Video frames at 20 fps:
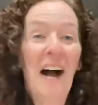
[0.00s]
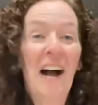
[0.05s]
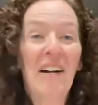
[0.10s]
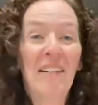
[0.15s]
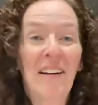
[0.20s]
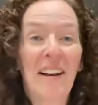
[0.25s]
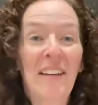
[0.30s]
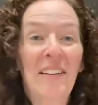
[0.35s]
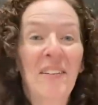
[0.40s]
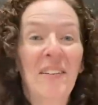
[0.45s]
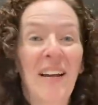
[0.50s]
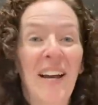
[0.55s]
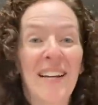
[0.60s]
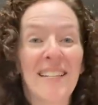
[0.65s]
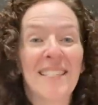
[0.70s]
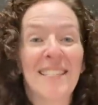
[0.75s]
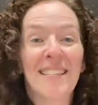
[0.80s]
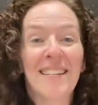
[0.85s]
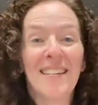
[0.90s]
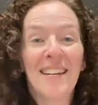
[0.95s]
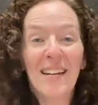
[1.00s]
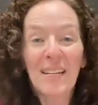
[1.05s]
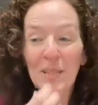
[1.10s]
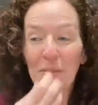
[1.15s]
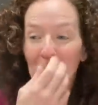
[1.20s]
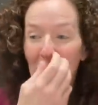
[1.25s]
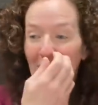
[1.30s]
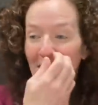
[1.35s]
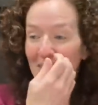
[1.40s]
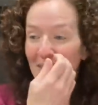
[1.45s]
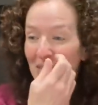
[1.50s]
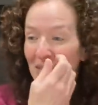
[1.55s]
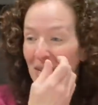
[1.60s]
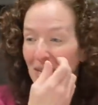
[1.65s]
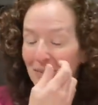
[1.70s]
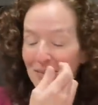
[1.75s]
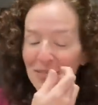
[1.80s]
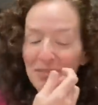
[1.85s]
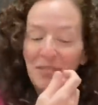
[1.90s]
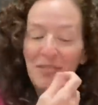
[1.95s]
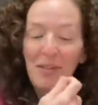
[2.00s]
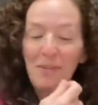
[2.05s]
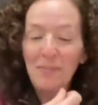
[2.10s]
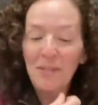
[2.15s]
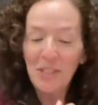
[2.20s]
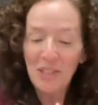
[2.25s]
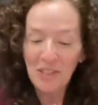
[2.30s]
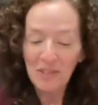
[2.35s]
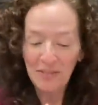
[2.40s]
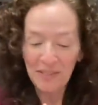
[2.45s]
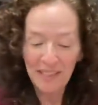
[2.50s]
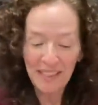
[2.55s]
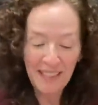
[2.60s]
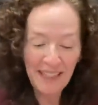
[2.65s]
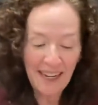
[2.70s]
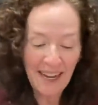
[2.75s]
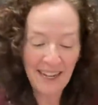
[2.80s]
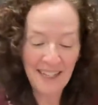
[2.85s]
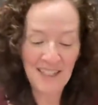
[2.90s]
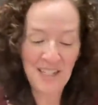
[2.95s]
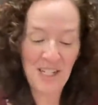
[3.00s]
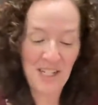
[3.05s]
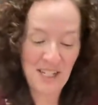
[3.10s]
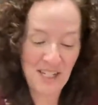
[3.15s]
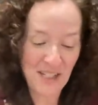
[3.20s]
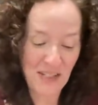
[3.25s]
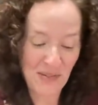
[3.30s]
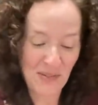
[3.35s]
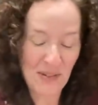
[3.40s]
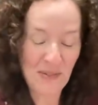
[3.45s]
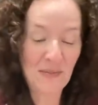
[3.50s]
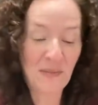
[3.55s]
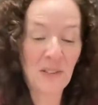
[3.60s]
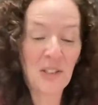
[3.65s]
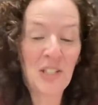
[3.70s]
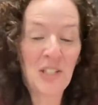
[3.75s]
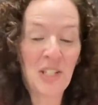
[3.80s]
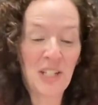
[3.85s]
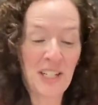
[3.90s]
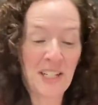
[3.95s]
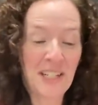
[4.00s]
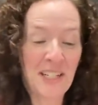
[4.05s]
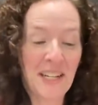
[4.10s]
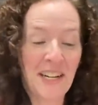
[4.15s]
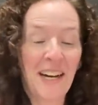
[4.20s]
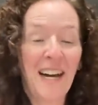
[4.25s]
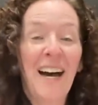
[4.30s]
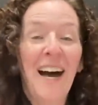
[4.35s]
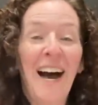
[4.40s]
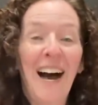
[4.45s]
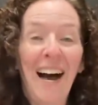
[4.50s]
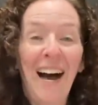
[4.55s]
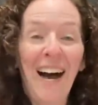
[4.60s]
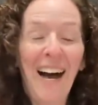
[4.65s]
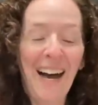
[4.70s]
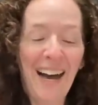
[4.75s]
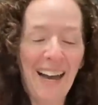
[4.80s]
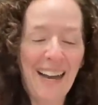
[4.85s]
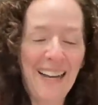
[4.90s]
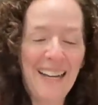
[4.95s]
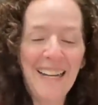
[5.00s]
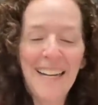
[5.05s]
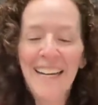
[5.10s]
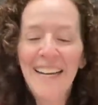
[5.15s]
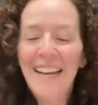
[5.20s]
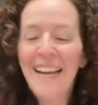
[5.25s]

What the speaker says: All right, you guys, the next box comes from Cherie, and she's from Virginia. Hi!